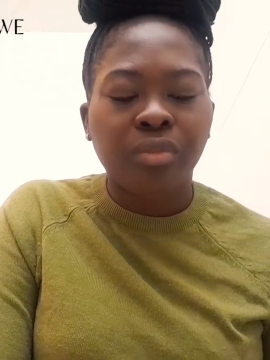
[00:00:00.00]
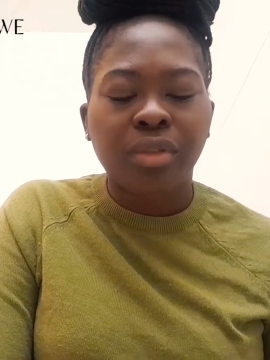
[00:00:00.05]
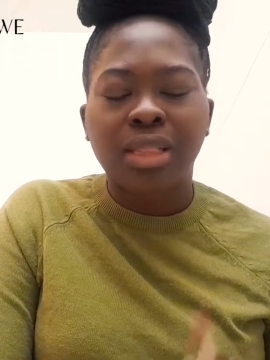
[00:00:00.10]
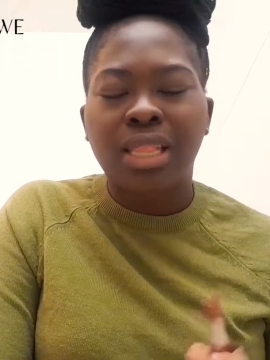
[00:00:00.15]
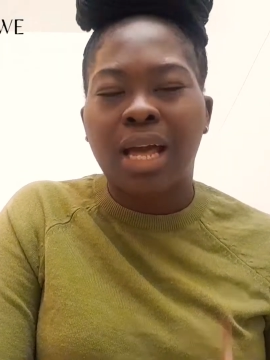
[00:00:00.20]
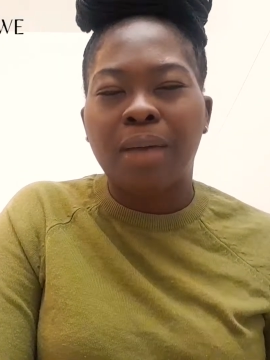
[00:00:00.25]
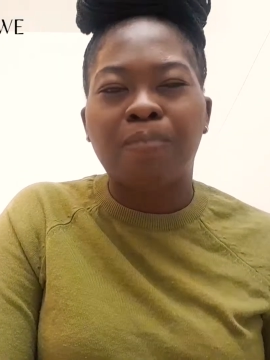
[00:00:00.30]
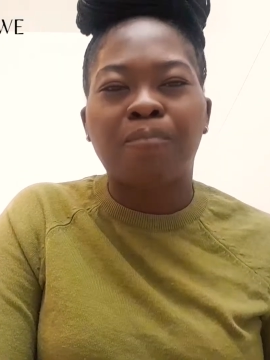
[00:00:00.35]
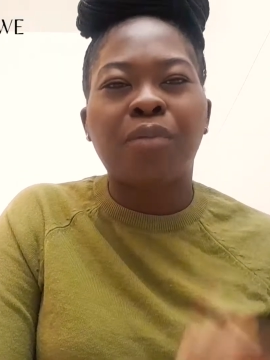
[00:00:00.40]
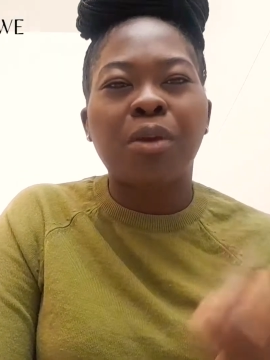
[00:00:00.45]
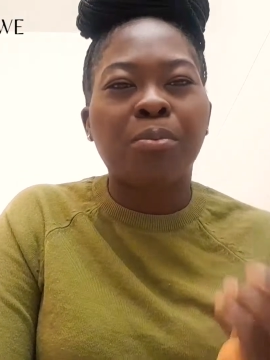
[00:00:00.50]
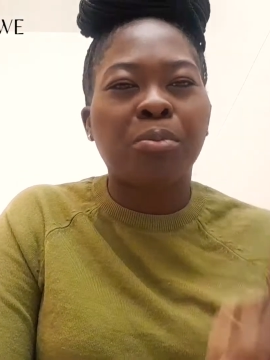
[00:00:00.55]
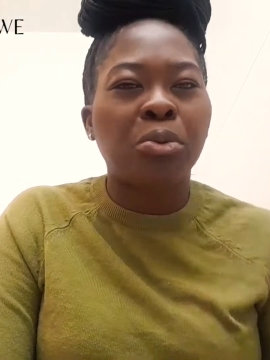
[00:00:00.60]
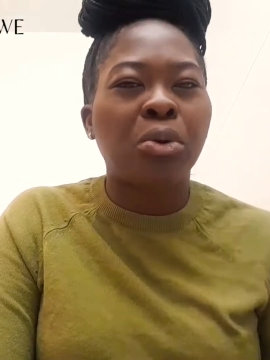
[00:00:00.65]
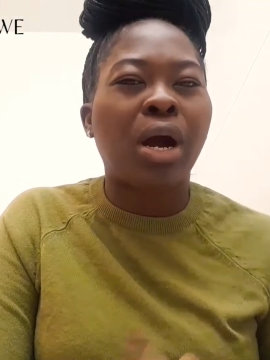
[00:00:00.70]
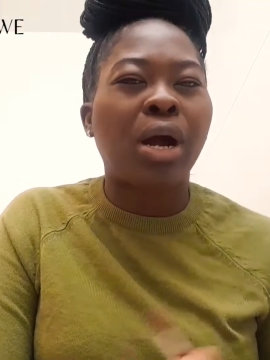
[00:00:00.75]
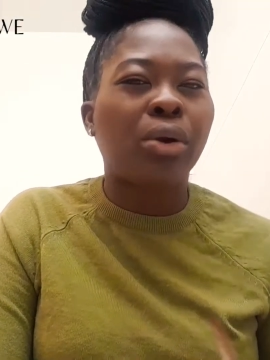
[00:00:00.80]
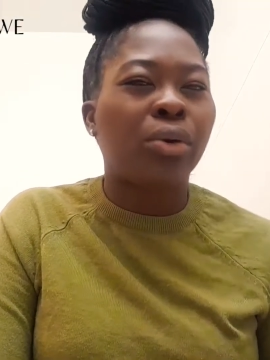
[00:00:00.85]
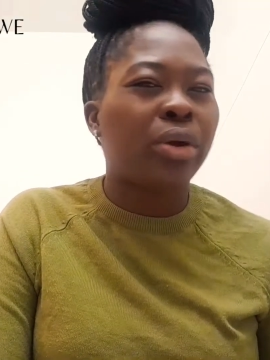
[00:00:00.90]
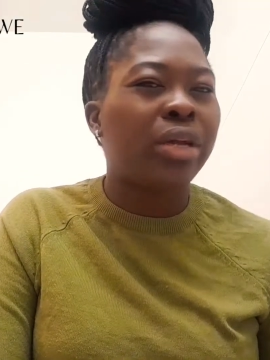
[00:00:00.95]
that
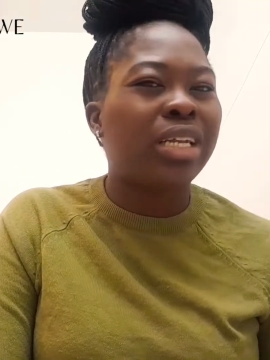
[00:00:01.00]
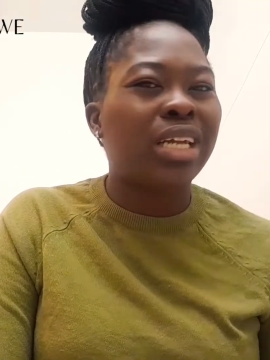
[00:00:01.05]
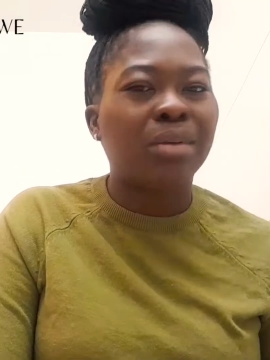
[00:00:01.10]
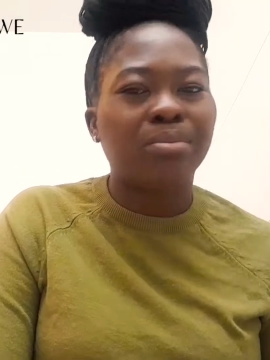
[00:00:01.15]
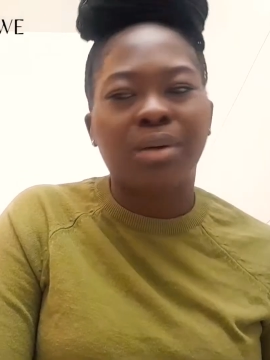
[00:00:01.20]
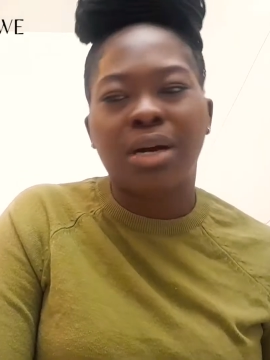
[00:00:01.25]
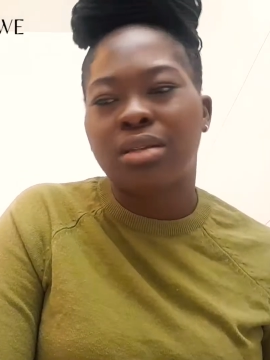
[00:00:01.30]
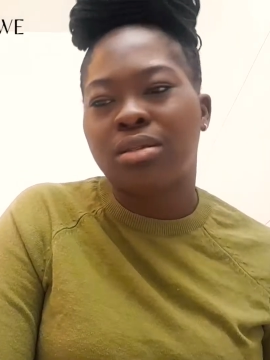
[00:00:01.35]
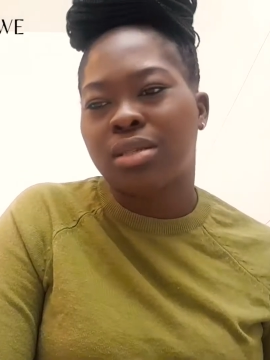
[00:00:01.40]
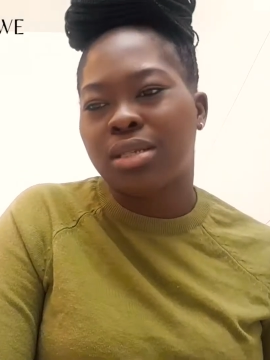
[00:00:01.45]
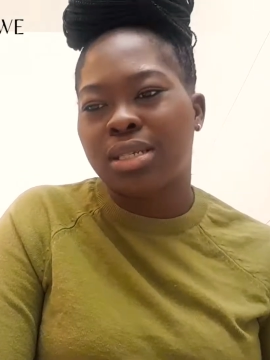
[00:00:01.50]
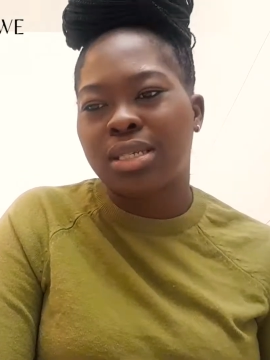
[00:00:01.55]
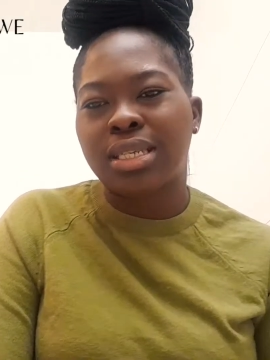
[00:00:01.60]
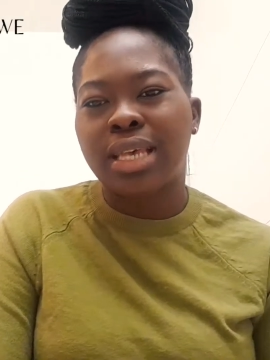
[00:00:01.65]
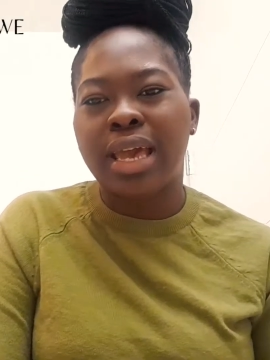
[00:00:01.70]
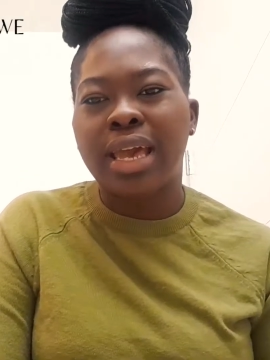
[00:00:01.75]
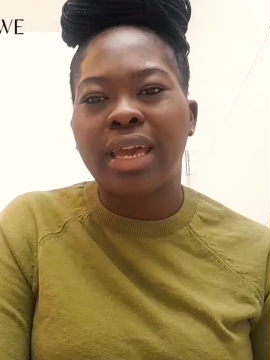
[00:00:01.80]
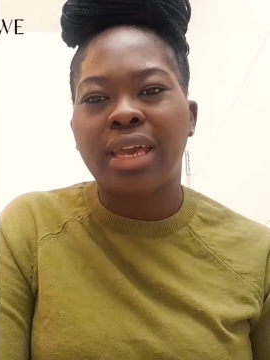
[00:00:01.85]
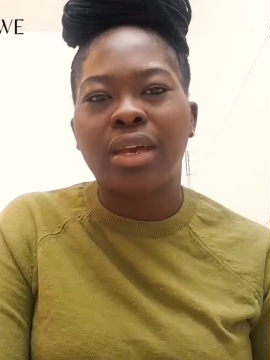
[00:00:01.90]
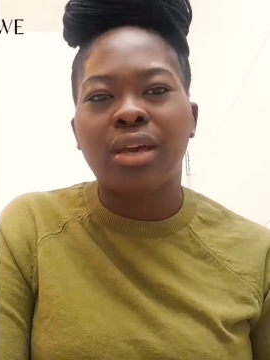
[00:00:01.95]
people are going about to
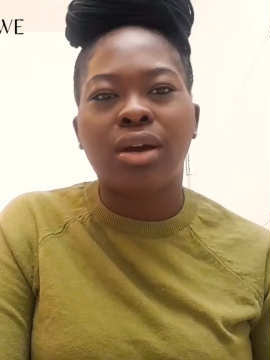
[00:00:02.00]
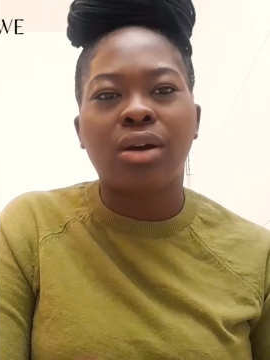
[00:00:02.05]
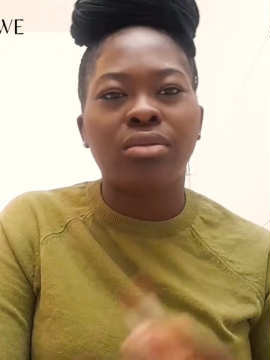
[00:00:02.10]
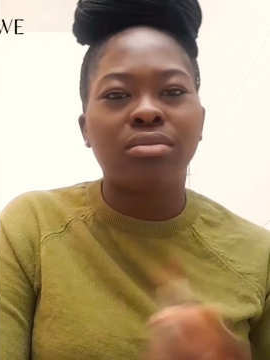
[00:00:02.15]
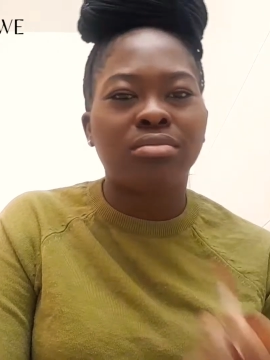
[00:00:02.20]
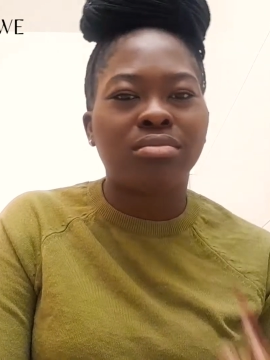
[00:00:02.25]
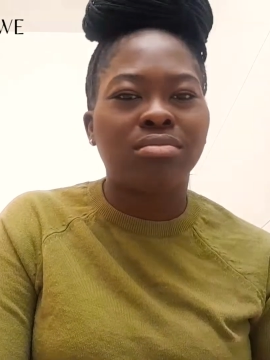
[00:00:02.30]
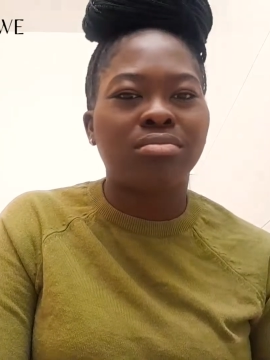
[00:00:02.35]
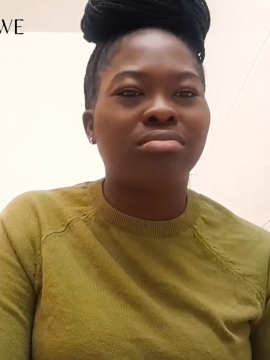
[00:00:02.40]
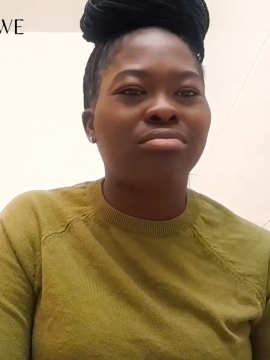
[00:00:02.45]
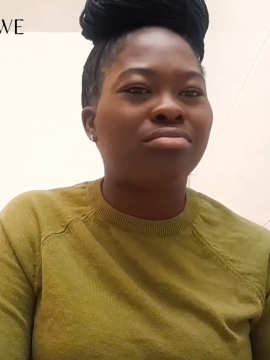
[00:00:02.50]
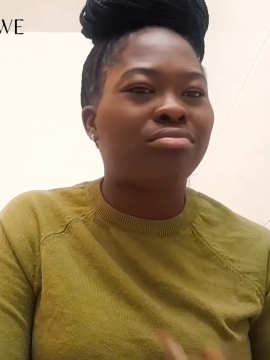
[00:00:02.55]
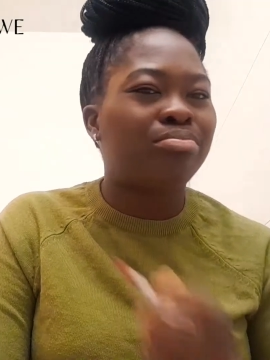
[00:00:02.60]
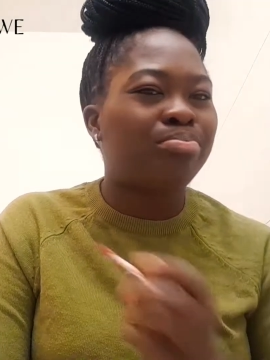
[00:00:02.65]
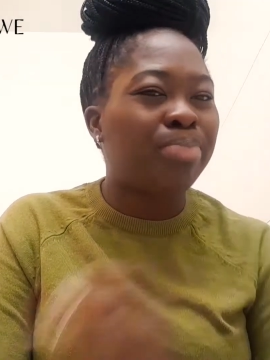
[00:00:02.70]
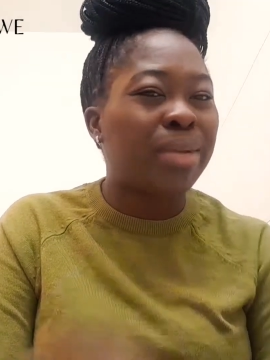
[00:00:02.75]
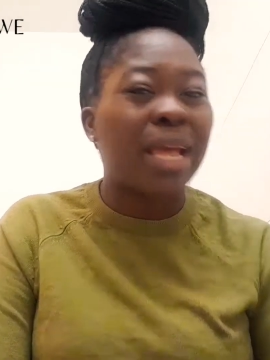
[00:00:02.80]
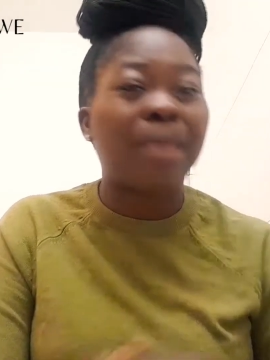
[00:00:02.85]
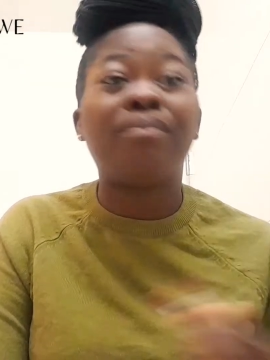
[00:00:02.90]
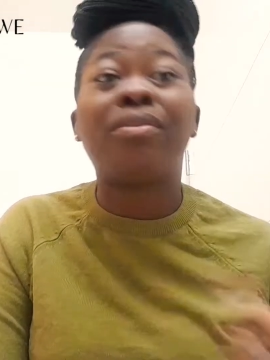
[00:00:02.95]
say
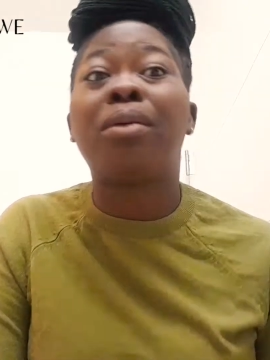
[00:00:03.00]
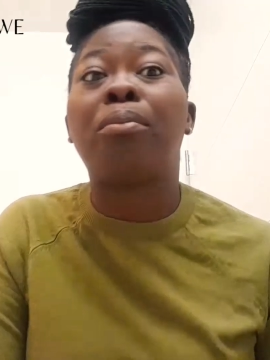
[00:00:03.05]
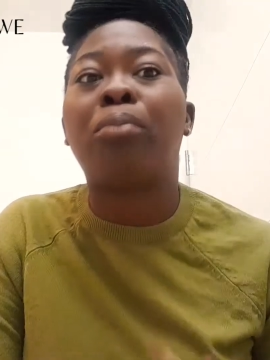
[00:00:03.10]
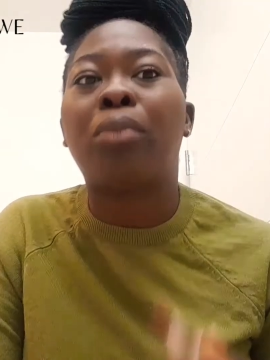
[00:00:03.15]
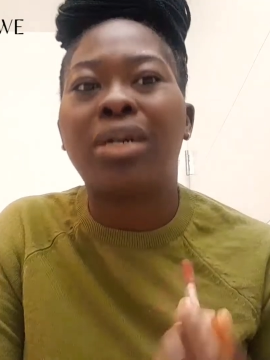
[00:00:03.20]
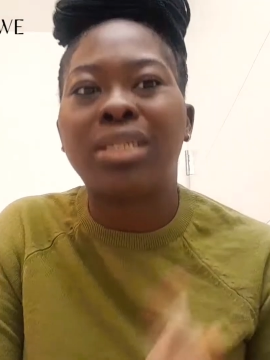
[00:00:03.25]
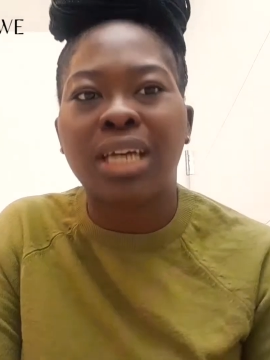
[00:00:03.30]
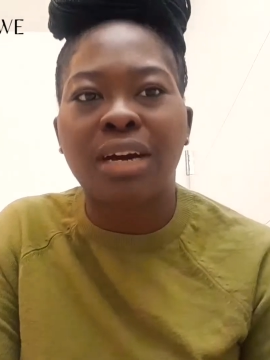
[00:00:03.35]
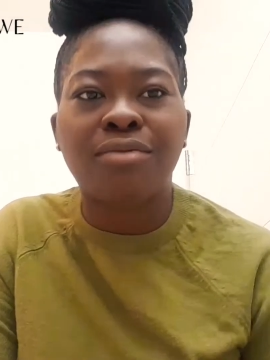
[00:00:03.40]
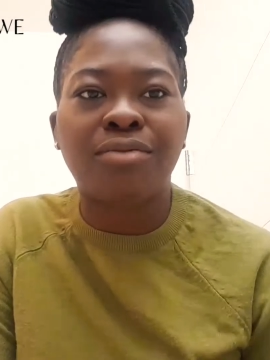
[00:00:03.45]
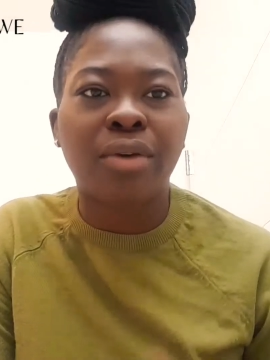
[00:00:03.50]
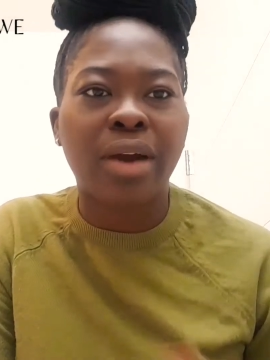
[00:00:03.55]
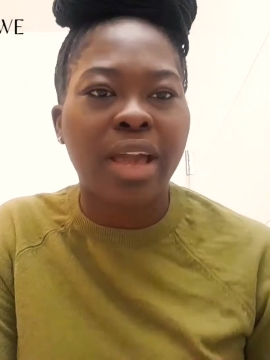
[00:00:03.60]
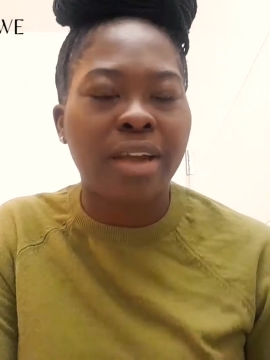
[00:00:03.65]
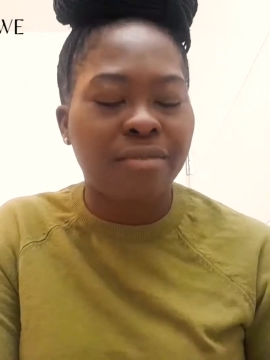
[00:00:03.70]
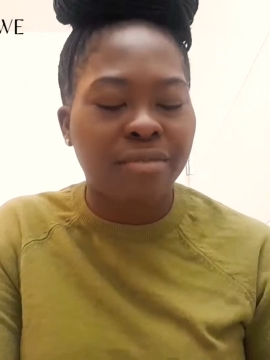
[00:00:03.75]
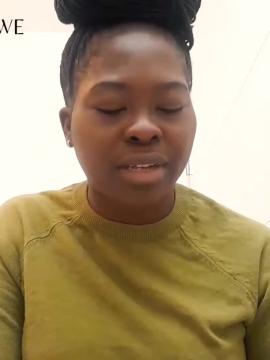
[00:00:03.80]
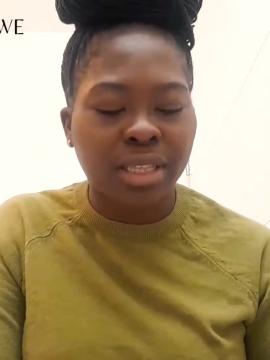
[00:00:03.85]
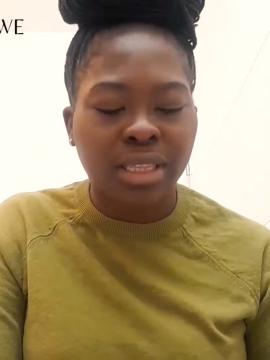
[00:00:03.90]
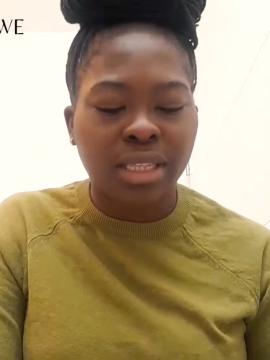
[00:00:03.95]
blame the mother for
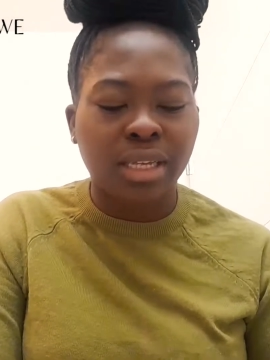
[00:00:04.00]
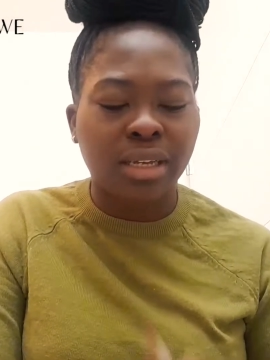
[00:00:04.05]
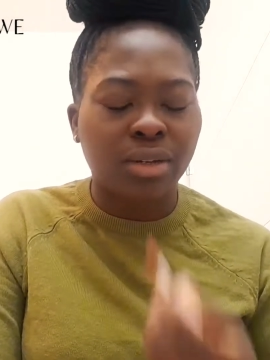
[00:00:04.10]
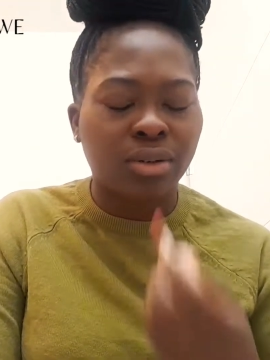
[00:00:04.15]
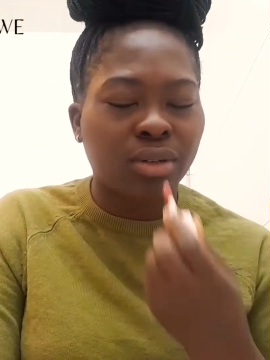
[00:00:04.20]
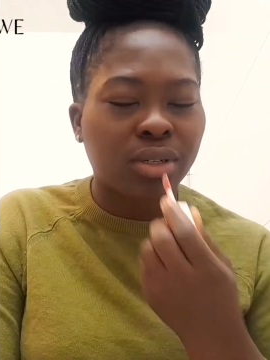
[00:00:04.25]
everything.